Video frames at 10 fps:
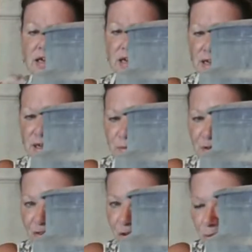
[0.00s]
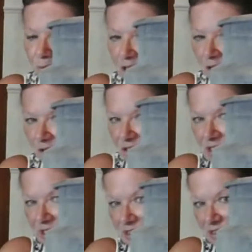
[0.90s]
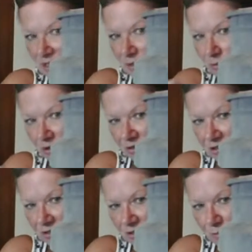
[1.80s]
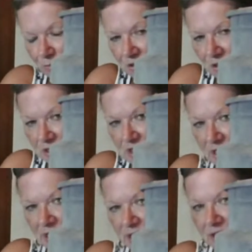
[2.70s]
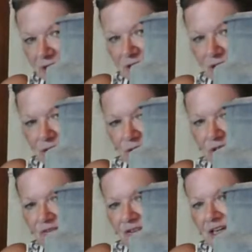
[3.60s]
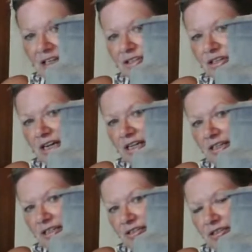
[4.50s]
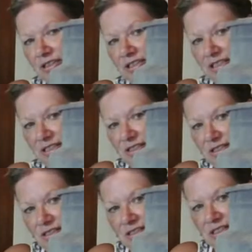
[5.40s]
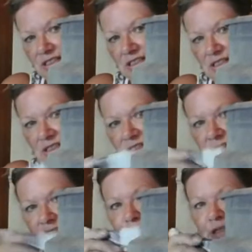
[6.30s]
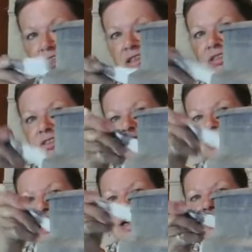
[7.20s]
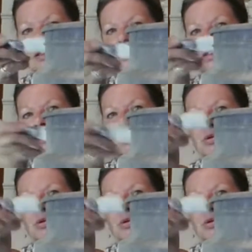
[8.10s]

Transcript: And before we're all said and done, we're also going to put a clear coat of gator hide on here because that is a